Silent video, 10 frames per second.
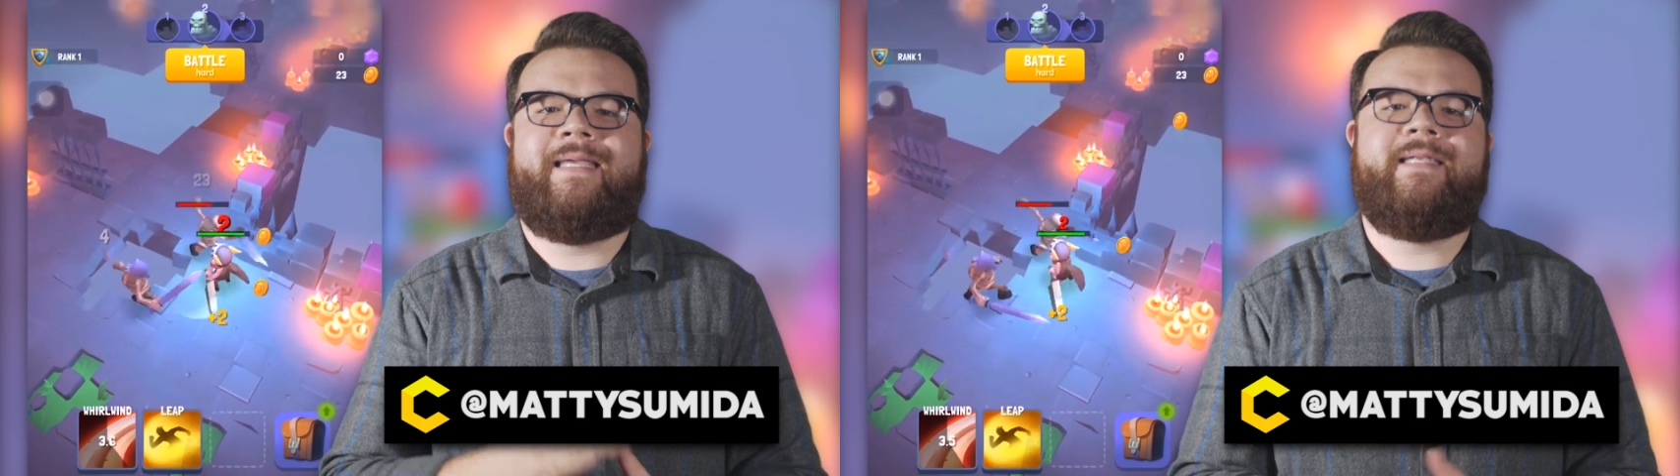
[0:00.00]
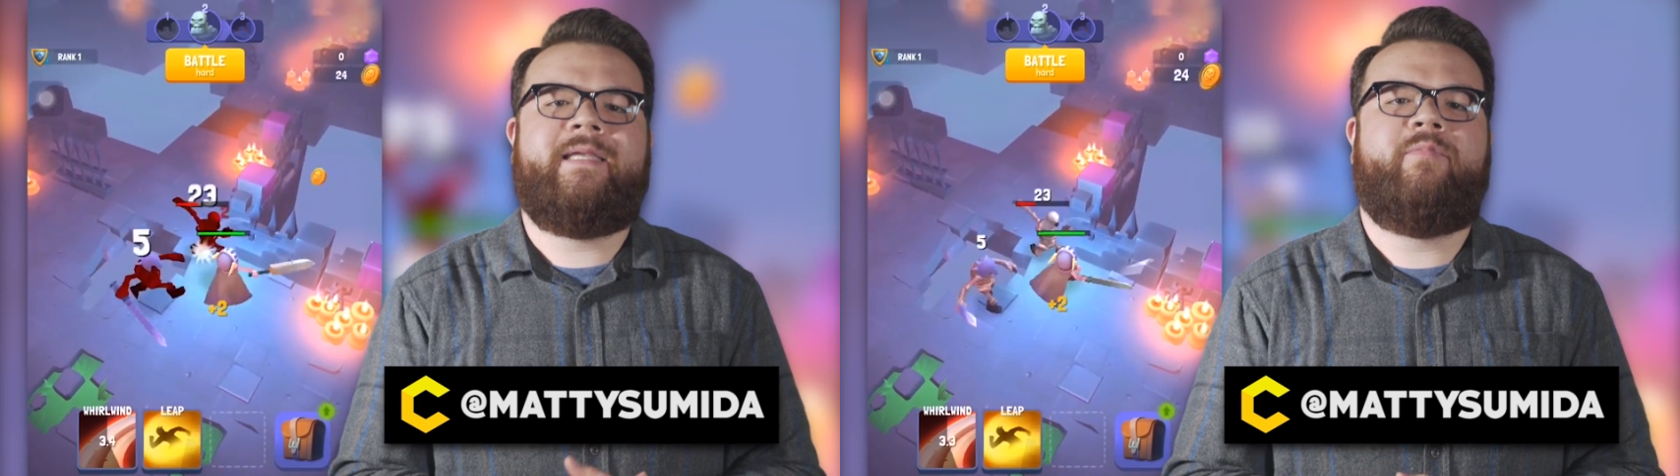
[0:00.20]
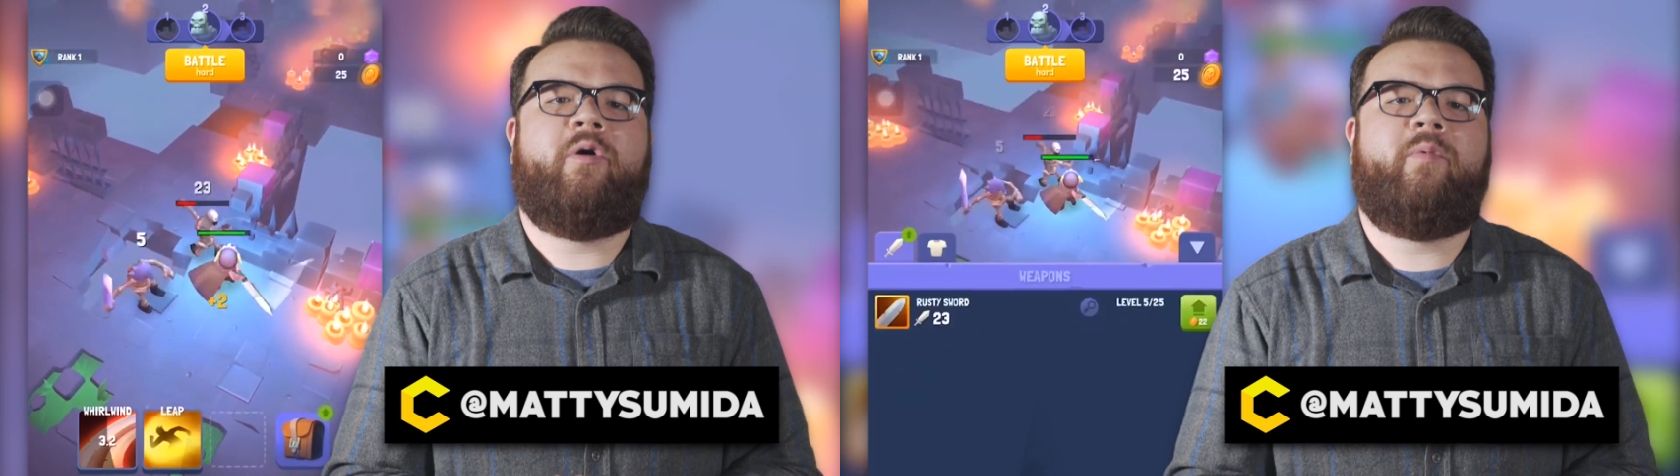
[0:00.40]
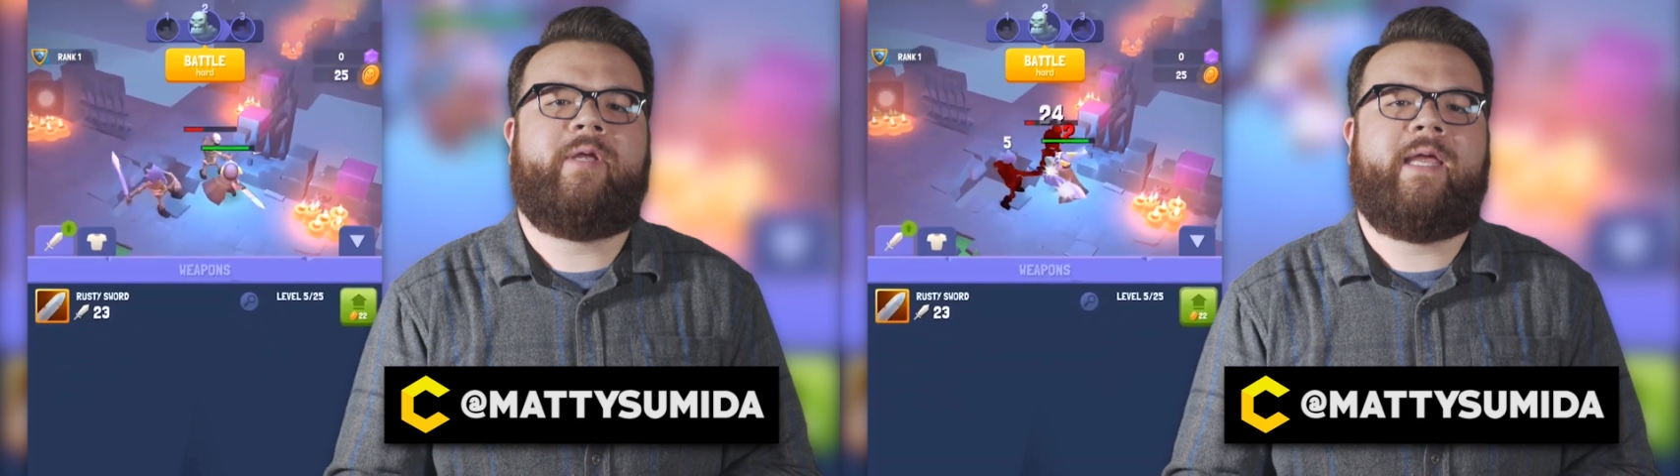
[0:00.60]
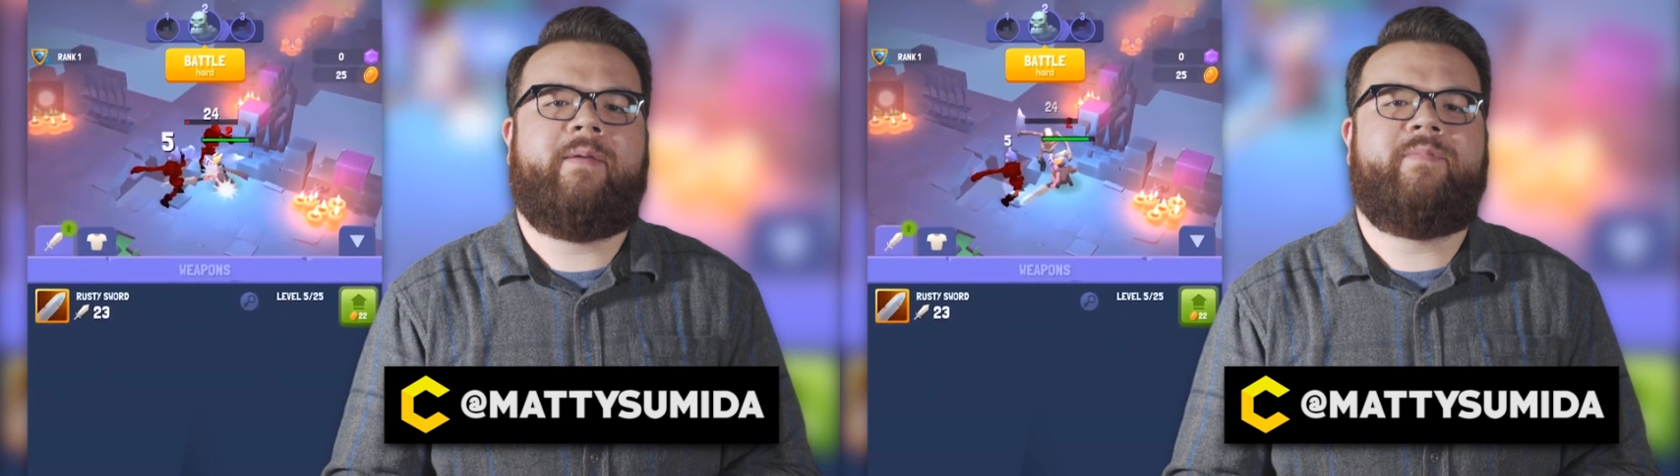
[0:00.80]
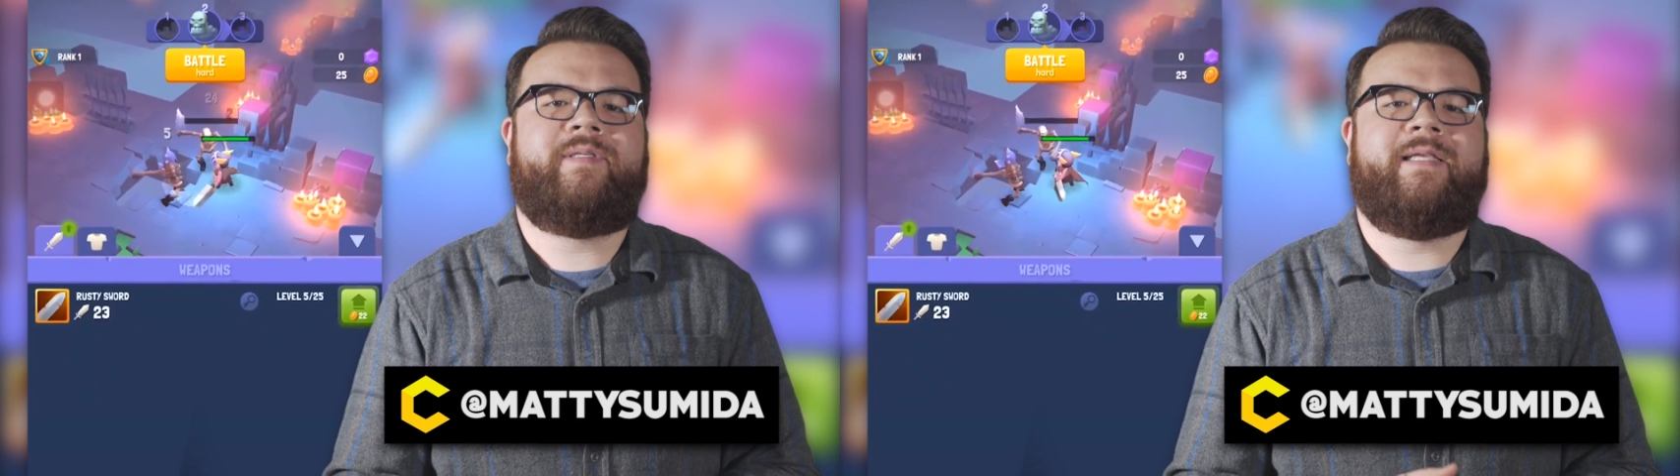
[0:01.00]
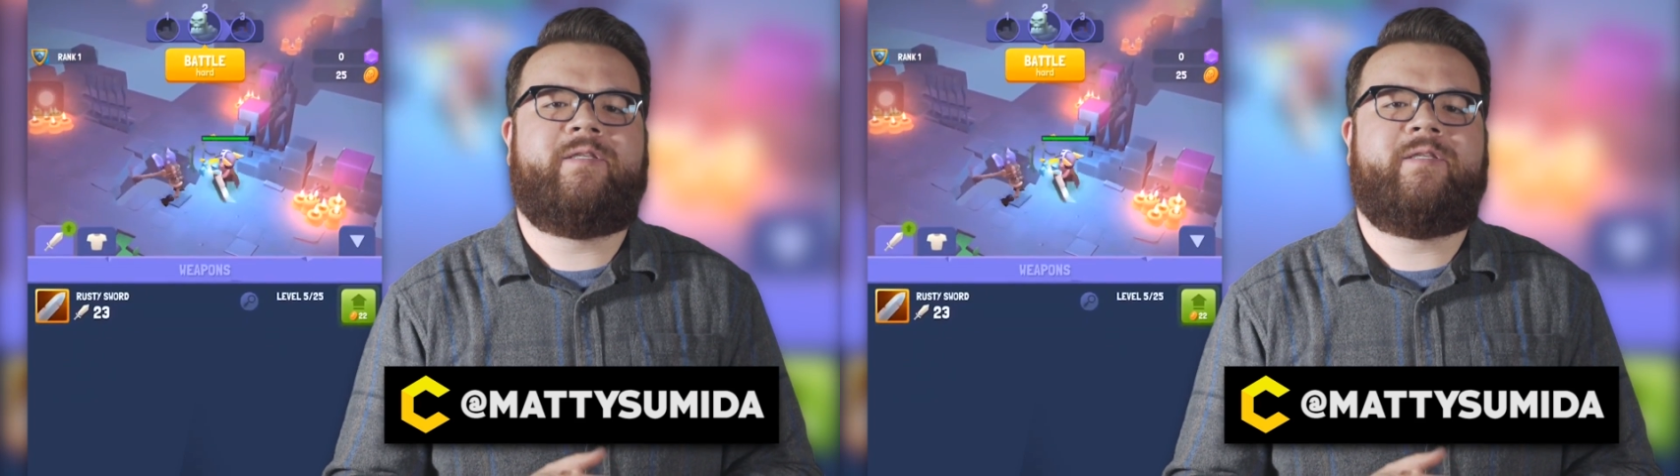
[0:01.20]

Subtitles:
indie mobile games.